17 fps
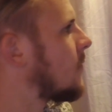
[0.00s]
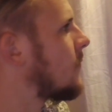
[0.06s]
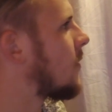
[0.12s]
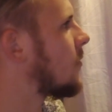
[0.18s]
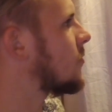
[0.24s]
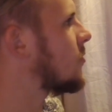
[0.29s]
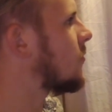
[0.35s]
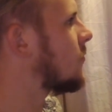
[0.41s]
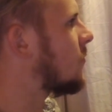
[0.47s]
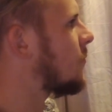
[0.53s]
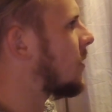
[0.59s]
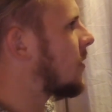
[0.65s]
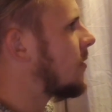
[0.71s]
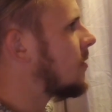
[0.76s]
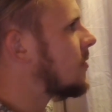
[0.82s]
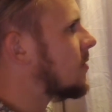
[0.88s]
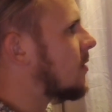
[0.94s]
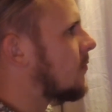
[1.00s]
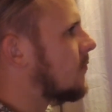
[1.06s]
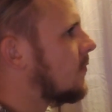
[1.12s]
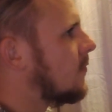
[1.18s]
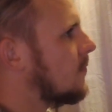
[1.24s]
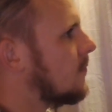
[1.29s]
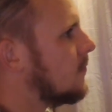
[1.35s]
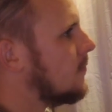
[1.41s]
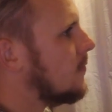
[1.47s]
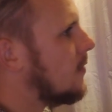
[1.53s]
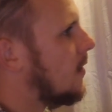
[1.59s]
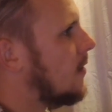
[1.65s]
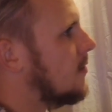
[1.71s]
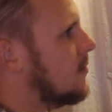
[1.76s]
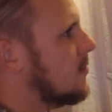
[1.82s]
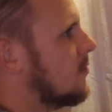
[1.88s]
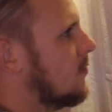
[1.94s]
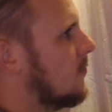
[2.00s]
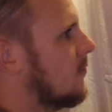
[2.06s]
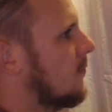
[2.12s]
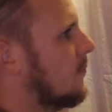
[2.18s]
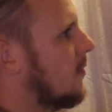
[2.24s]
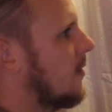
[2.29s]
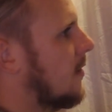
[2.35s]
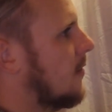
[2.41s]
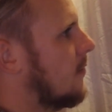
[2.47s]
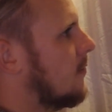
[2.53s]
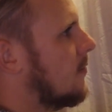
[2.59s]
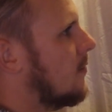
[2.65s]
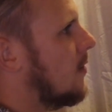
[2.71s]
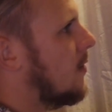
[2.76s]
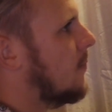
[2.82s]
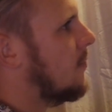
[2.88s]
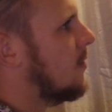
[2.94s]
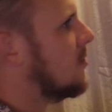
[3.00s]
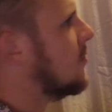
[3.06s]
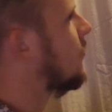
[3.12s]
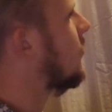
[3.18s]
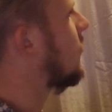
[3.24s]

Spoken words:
Well, it's going to play this sound, and it's going to play a pressure